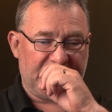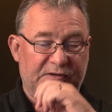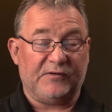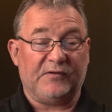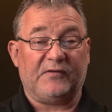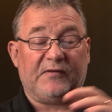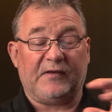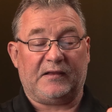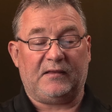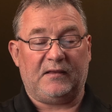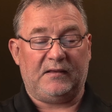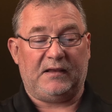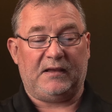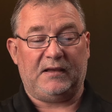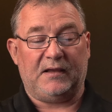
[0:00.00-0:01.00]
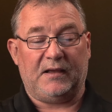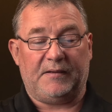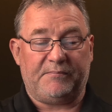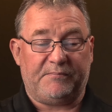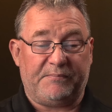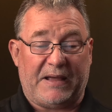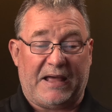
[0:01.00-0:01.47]
to set
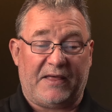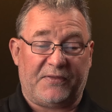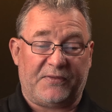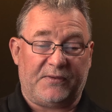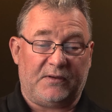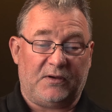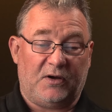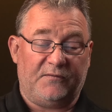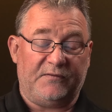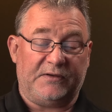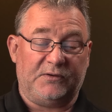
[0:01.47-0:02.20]
the path of the